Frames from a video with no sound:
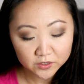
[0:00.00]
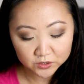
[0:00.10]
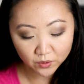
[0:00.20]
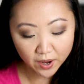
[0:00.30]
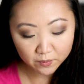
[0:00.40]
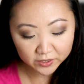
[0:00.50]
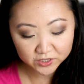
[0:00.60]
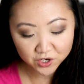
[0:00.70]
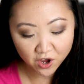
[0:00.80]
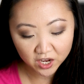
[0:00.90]
So I
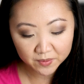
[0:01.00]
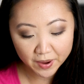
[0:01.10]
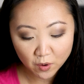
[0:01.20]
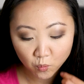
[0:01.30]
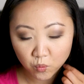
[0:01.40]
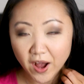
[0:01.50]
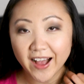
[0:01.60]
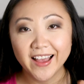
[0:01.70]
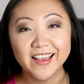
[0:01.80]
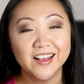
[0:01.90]
want to talk about
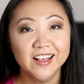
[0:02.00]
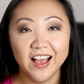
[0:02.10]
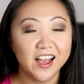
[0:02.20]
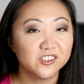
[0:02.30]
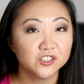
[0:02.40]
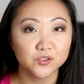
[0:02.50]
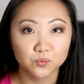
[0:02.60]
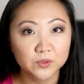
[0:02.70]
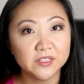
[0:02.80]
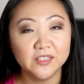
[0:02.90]
why I just
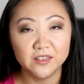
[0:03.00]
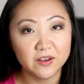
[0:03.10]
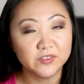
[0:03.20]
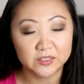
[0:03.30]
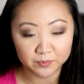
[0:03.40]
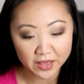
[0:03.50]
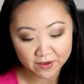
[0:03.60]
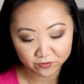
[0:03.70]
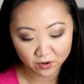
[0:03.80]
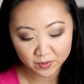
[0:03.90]
really love this
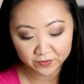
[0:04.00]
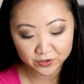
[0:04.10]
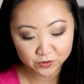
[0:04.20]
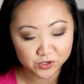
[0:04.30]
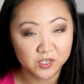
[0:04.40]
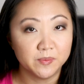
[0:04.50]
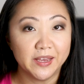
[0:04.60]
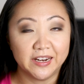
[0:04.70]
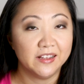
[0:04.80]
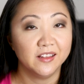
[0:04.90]
platform of YouTube,
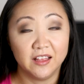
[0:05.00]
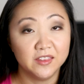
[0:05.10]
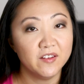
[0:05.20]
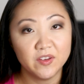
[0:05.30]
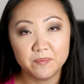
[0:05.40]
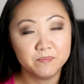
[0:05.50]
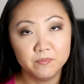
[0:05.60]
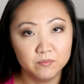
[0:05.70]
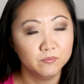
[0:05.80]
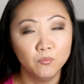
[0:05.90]
and I love it
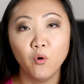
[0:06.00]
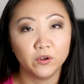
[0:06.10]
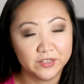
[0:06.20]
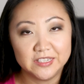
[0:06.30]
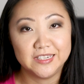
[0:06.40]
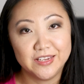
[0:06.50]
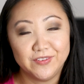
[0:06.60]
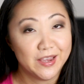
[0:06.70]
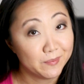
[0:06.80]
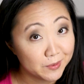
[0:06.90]
more than
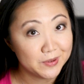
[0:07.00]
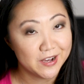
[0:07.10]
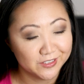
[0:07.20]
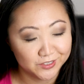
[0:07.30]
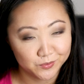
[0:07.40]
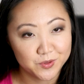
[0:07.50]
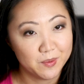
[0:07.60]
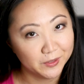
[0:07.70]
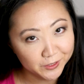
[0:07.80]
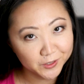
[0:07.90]
TV. I'm going to be honest with
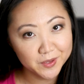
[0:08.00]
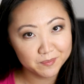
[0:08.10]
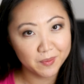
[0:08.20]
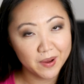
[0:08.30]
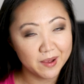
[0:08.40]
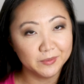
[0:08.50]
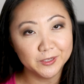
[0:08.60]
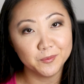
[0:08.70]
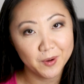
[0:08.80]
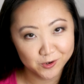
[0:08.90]
you. I'm a
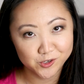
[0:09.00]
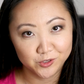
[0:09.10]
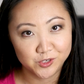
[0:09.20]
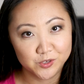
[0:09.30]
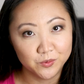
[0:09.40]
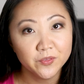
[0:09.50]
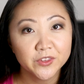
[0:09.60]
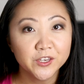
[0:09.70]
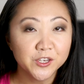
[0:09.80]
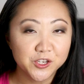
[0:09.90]
little partial to
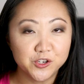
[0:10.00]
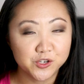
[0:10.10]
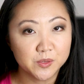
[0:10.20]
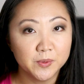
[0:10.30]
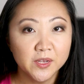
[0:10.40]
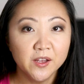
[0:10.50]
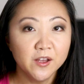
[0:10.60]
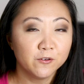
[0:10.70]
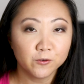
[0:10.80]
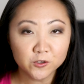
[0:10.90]
YouTube.
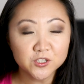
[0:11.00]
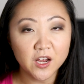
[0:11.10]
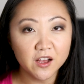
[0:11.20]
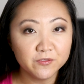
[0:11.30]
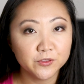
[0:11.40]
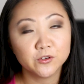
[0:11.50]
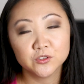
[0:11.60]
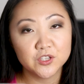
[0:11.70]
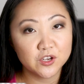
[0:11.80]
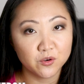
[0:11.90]
First off,
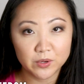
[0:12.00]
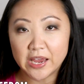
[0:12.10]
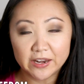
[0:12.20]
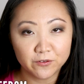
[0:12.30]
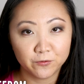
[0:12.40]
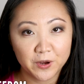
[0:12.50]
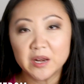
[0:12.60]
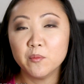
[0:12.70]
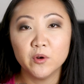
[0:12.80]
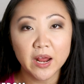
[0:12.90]
there's the creative
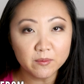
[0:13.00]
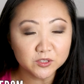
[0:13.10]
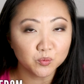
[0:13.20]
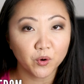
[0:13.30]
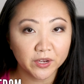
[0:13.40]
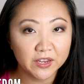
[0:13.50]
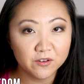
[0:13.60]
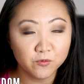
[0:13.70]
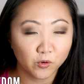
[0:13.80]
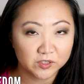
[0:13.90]
freedom. When I was
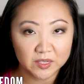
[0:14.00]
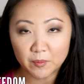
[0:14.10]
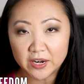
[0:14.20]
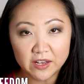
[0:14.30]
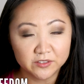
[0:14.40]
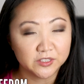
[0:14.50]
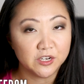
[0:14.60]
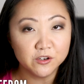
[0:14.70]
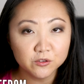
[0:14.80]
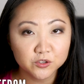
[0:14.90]
working for someone else in
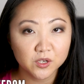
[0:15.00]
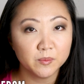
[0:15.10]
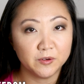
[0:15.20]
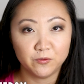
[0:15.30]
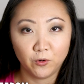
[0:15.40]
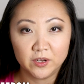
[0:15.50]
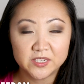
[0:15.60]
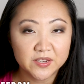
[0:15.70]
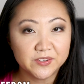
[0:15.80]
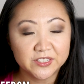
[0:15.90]
a newsroom and for a
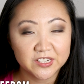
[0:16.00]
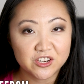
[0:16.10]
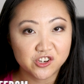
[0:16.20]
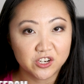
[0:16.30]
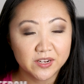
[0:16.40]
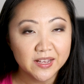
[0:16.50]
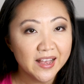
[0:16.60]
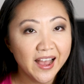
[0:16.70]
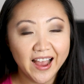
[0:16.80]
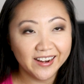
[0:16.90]
TV station,
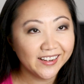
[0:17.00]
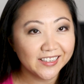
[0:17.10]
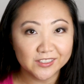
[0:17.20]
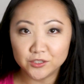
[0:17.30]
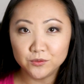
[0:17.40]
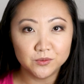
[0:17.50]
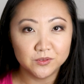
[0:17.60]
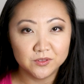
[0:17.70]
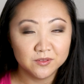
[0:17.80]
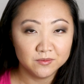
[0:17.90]
I didn't get to do
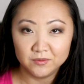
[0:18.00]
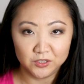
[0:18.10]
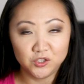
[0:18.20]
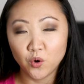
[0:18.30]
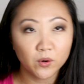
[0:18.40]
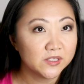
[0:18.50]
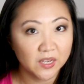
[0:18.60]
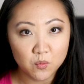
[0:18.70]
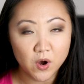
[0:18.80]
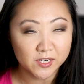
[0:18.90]
the stories
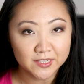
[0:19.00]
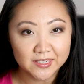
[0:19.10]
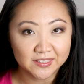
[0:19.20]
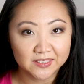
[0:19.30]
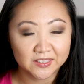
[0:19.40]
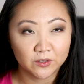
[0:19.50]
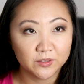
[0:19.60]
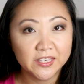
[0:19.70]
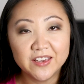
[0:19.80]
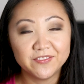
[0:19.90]
I wanted
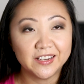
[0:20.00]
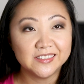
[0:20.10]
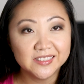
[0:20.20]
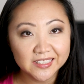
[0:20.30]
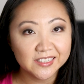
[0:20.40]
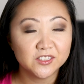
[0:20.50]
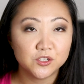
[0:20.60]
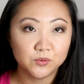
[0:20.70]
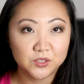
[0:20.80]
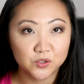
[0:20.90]
necessarily. If I did get to
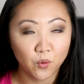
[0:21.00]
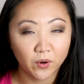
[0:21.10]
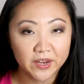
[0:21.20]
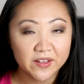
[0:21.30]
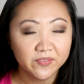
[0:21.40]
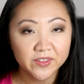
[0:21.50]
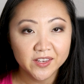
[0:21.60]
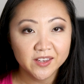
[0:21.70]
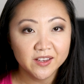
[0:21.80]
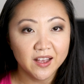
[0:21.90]
do a story,
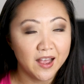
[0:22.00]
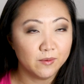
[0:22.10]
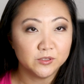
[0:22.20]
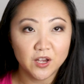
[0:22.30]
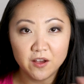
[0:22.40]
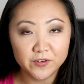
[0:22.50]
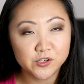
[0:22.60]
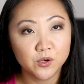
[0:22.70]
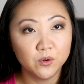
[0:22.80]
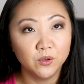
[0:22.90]
I was
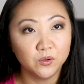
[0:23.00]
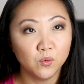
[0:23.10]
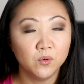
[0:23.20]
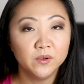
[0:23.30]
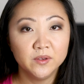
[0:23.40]
often told